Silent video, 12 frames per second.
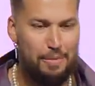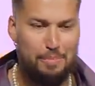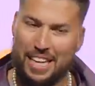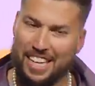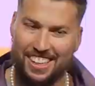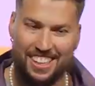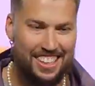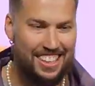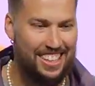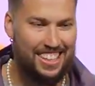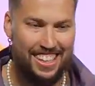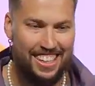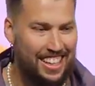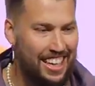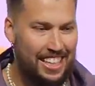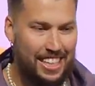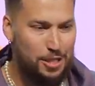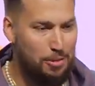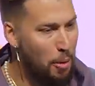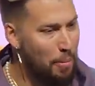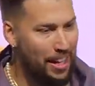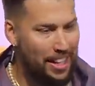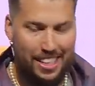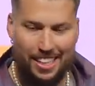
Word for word: Peter, in this moment,